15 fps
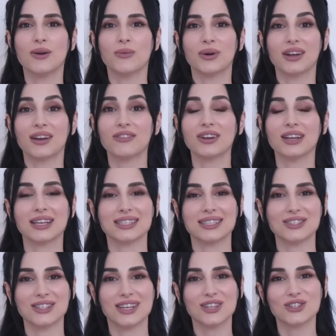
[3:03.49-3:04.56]
Whatever his
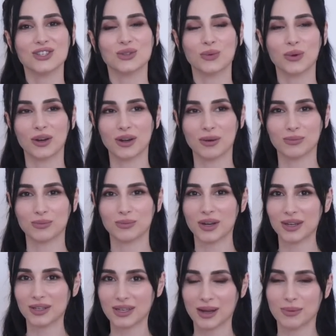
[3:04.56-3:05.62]
intentions were, I'm
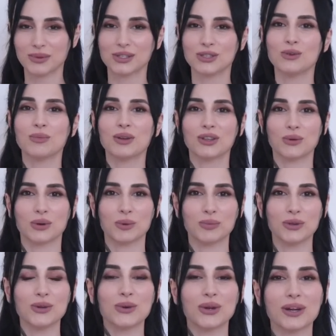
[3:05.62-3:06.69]
assuming they were
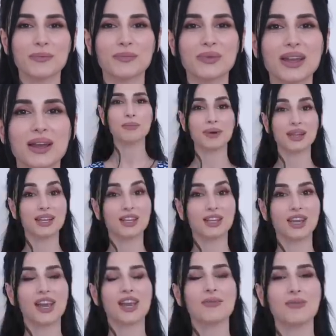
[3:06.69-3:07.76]
pure, but it
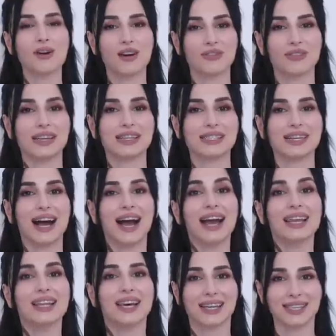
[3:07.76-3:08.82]
came off as
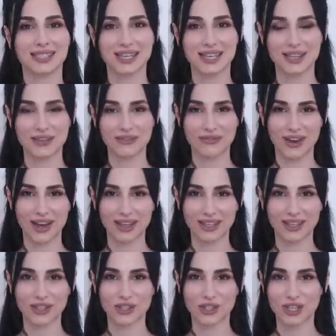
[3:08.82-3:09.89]
highlighting the fact
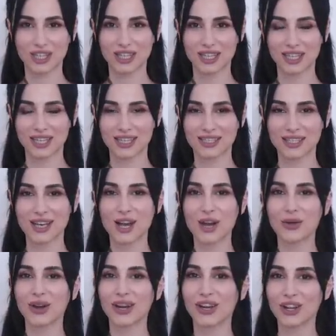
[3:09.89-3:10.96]
that she is
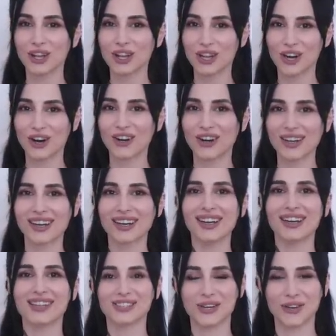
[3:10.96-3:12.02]
quite a
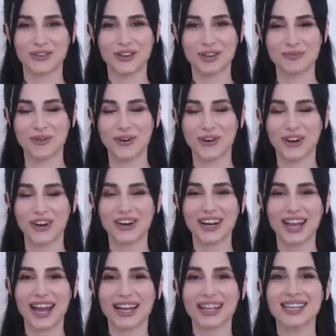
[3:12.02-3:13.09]
long-serving monarch,
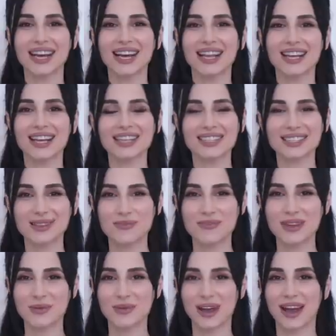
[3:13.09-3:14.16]
and that is
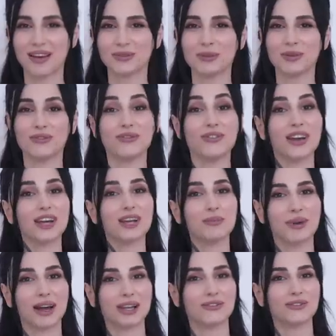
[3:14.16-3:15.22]
something we have to be very
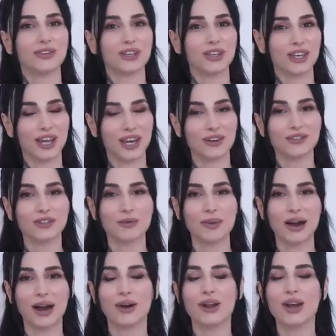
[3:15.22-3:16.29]
mindful and careful
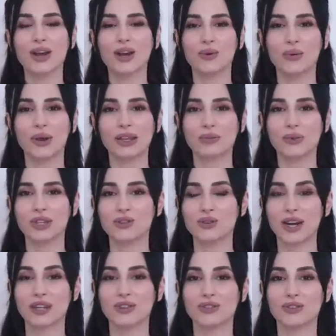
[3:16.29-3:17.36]
about when we
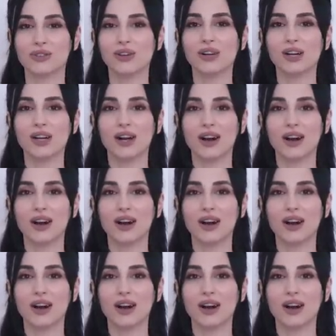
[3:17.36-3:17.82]
try to